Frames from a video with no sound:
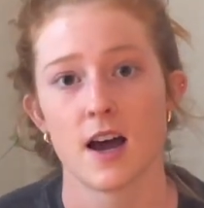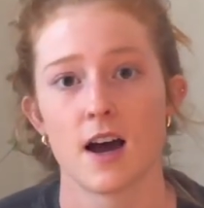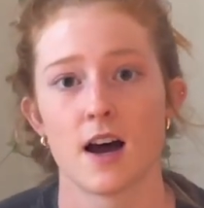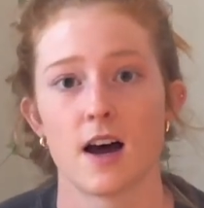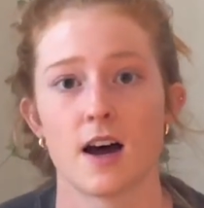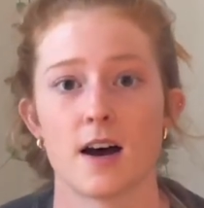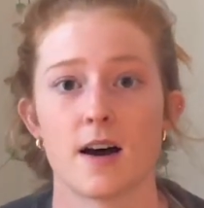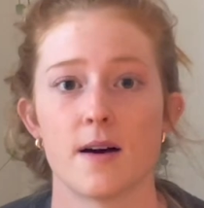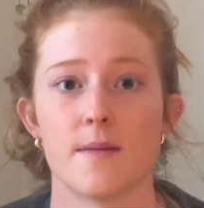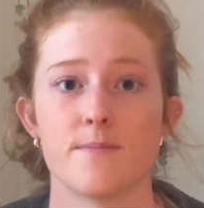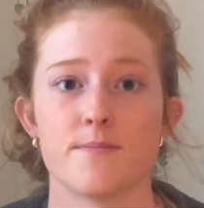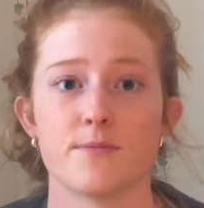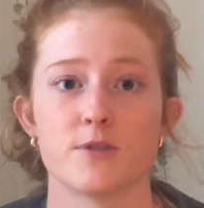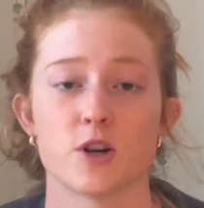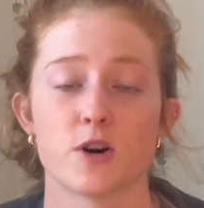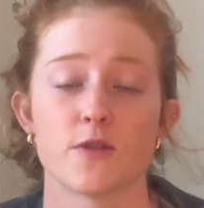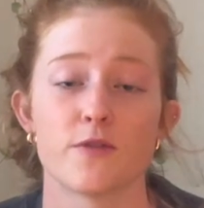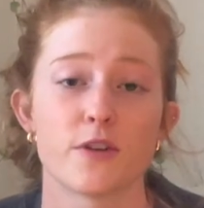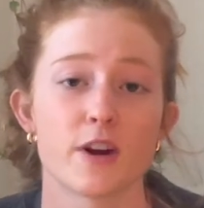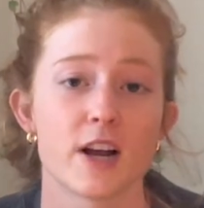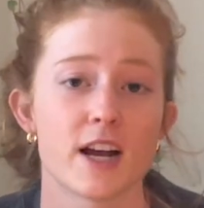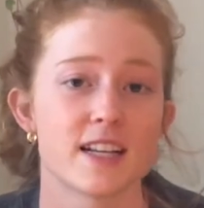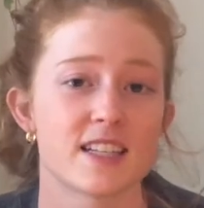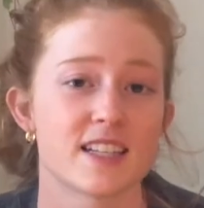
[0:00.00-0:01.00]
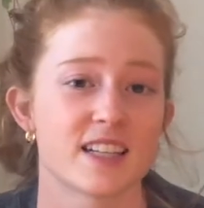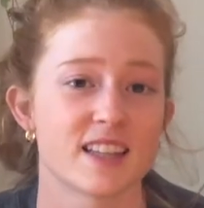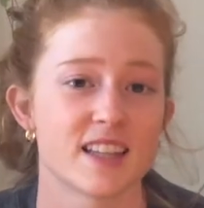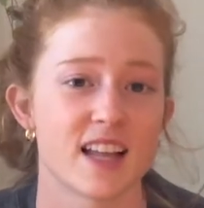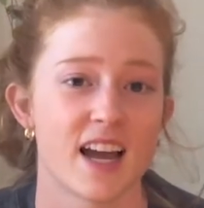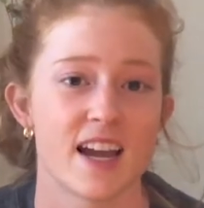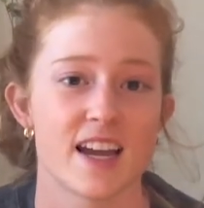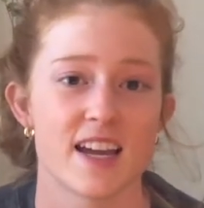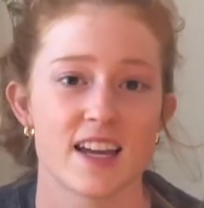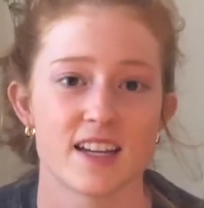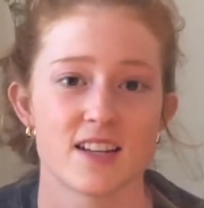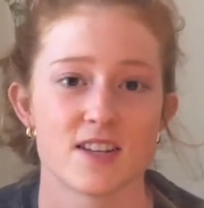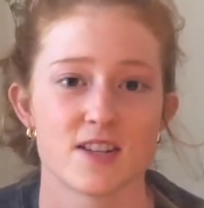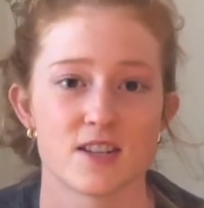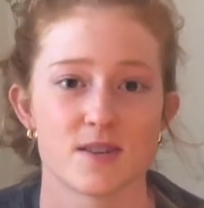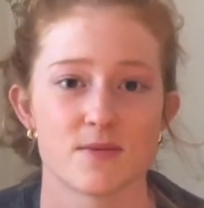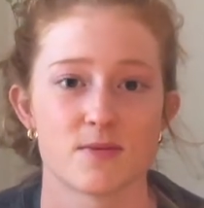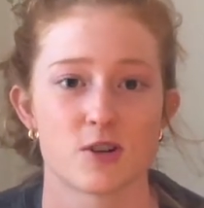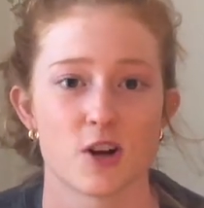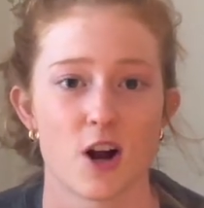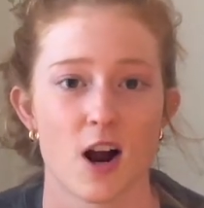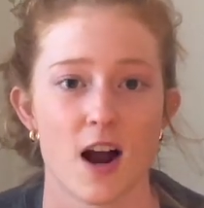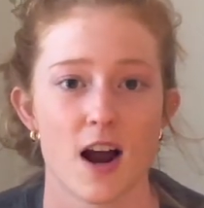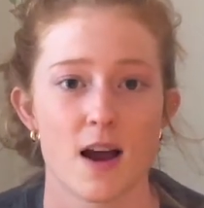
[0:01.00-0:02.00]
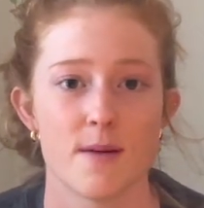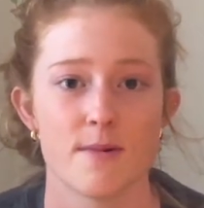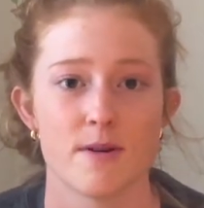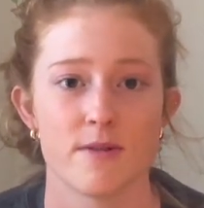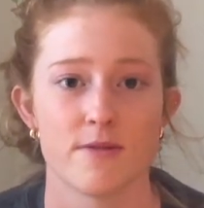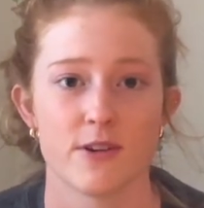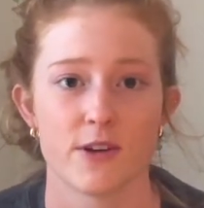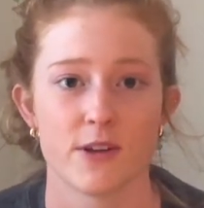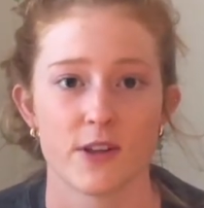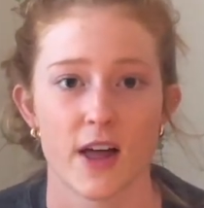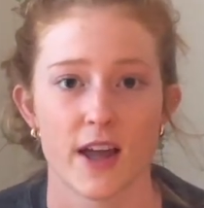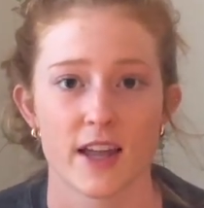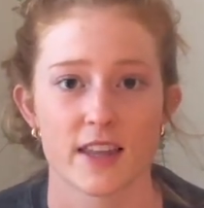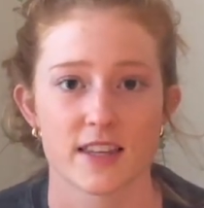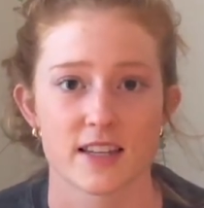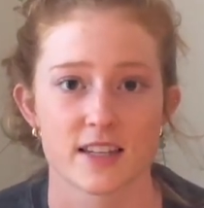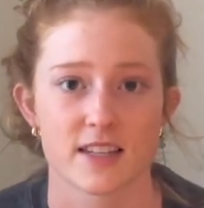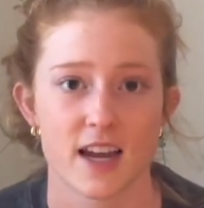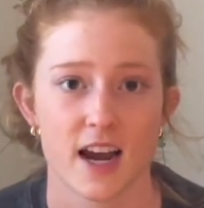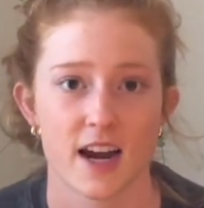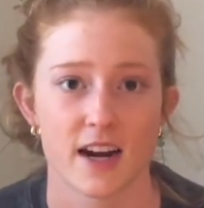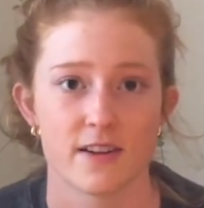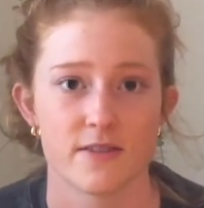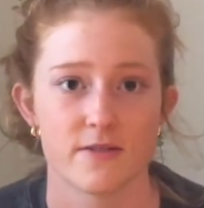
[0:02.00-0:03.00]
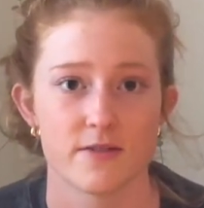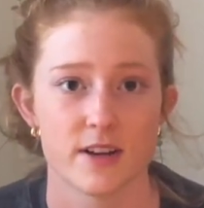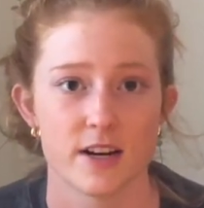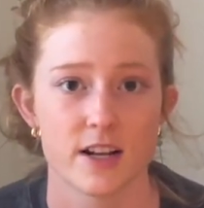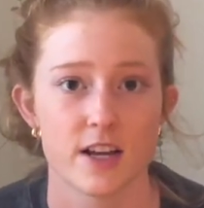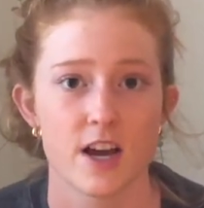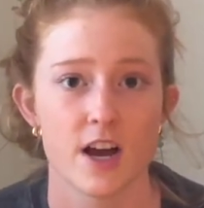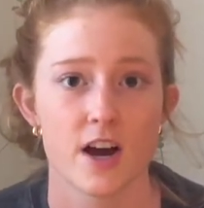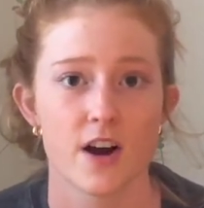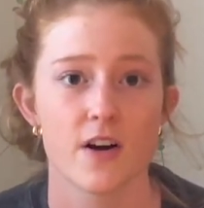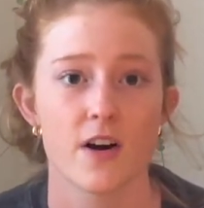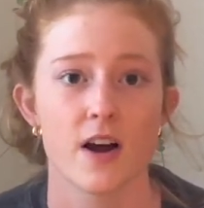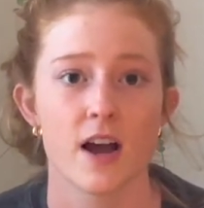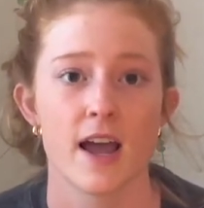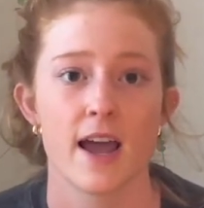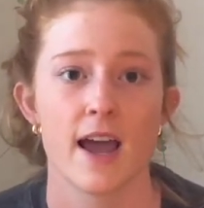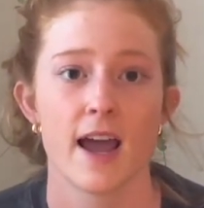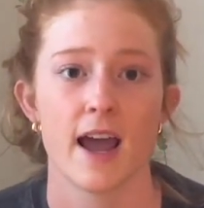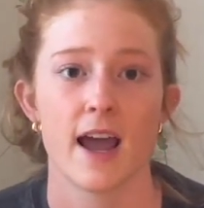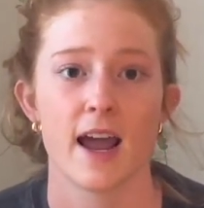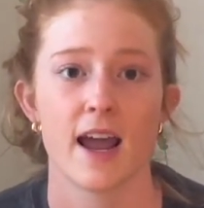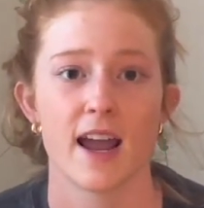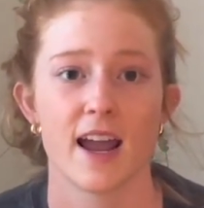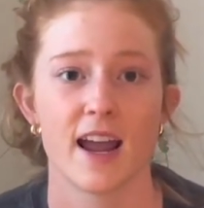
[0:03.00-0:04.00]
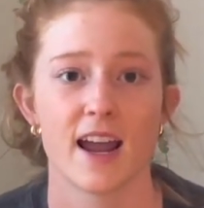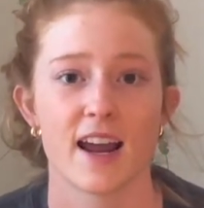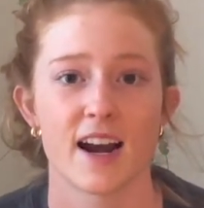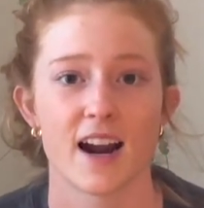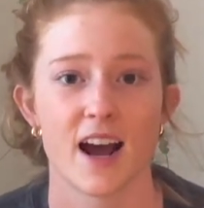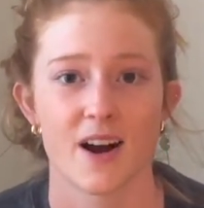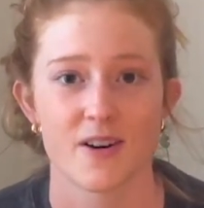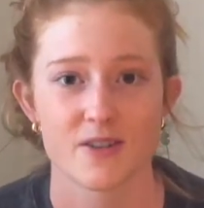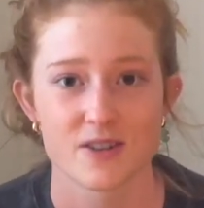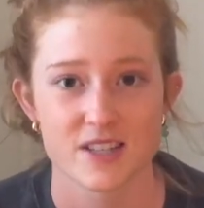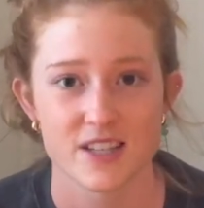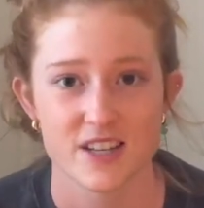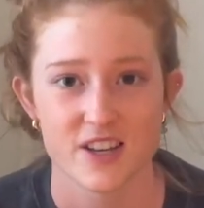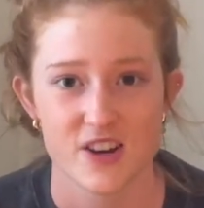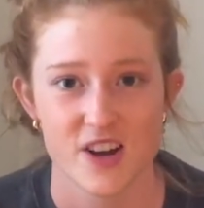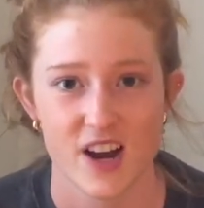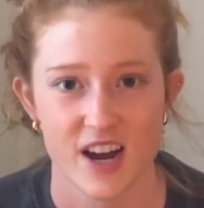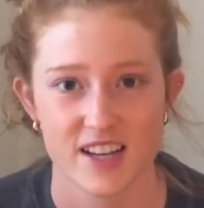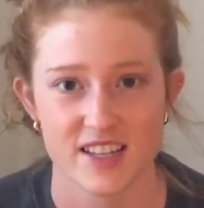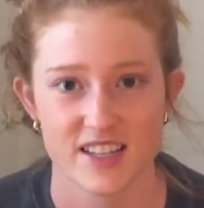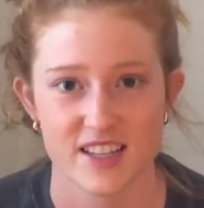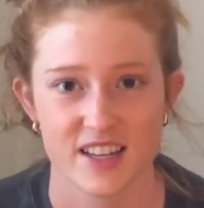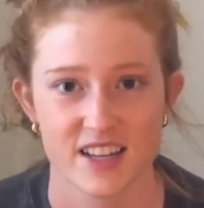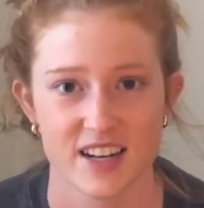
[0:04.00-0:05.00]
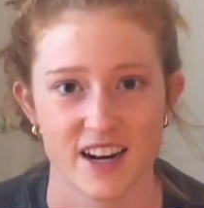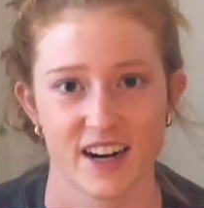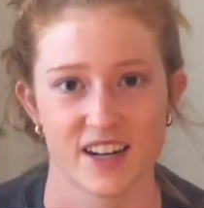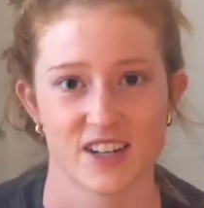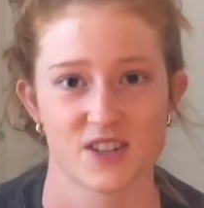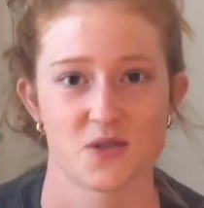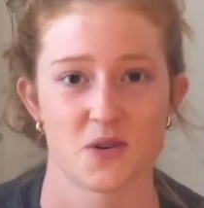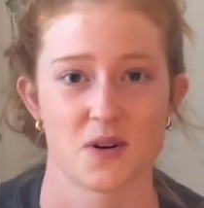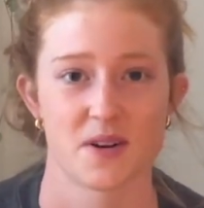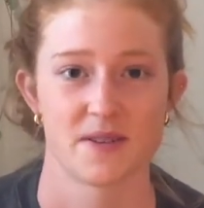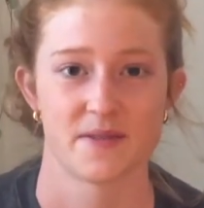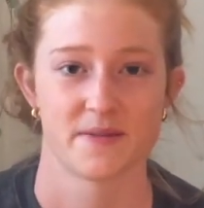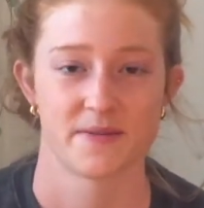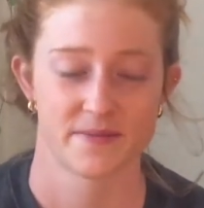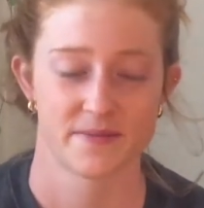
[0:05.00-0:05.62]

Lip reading: Don't forget to like and subscribe if you like this kind of video, and I'll see you guys in the next one.